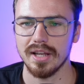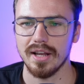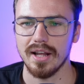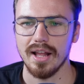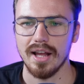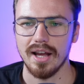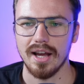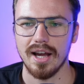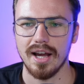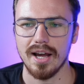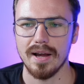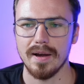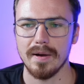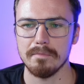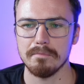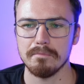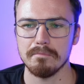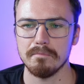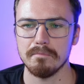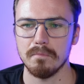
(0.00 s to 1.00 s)

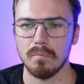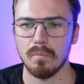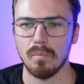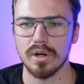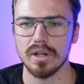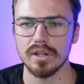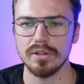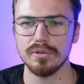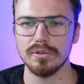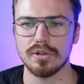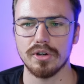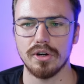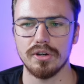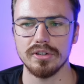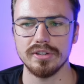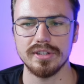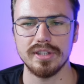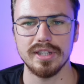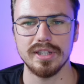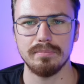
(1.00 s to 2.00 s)
Um, what are you
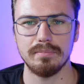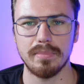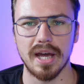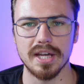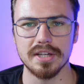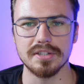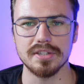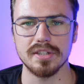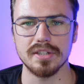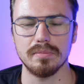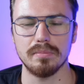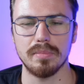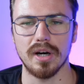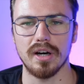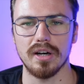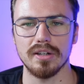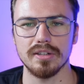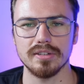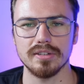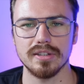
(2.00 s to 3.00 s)
currently passionate
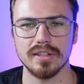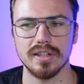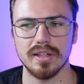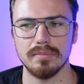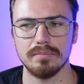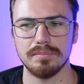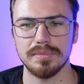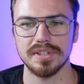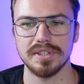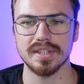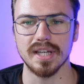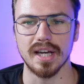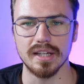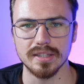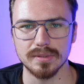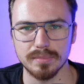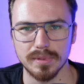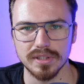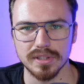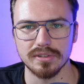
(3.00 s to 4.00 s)
about uh, besides
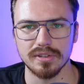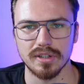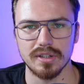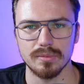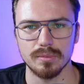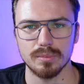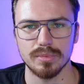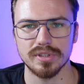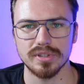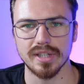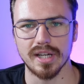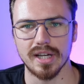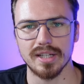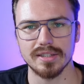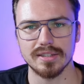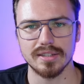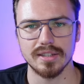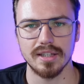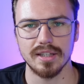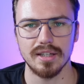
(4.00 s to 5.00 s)
Bitcoin, besides
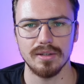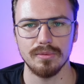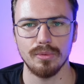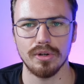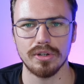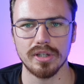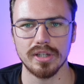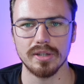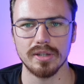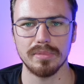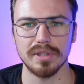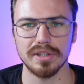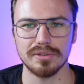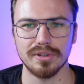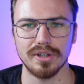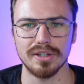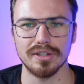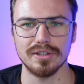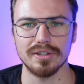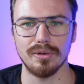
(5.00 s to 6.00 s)
uh, working in Bitcoin and
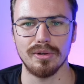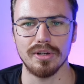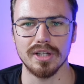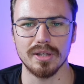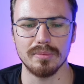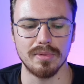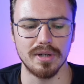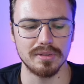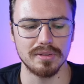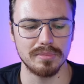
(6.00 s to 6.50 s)
learning about